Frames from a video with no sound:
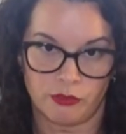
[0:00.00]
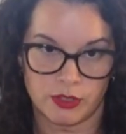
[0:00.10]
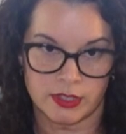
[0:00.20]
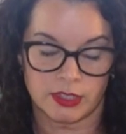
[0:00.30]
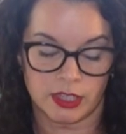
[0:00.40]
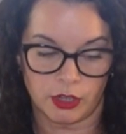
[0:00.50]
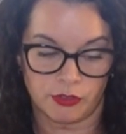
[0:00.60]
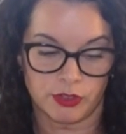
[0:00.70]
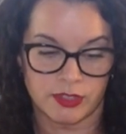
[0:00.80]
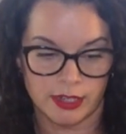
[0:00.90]
If
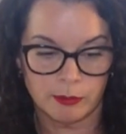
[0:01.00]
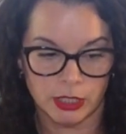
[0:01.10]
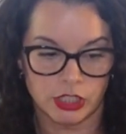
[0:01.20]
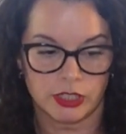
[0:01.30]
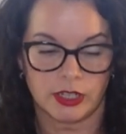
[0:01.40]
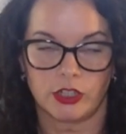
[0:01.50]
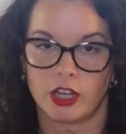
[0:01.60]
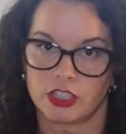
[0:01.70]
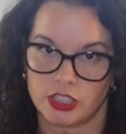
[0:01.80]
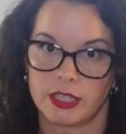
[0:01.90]
you set a budget and you
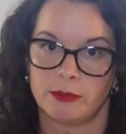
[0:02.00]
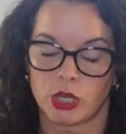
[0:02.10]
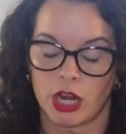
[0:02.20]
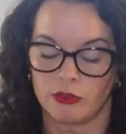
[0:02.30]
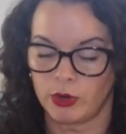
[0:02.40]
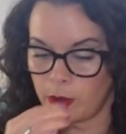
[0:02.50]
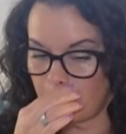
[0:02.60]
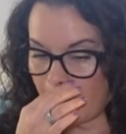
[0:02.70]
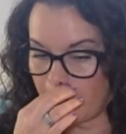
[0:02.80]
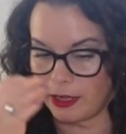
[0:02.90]
actually keep track of what you're
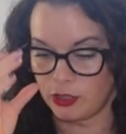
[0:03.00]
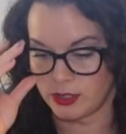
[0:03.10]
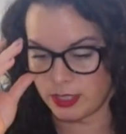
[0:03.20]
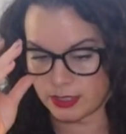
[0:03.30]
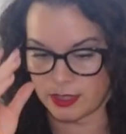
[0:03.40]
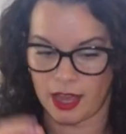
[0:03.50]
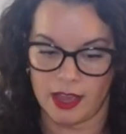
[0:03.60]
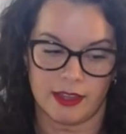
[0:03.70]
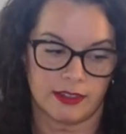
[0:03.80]
buying and you stick to that,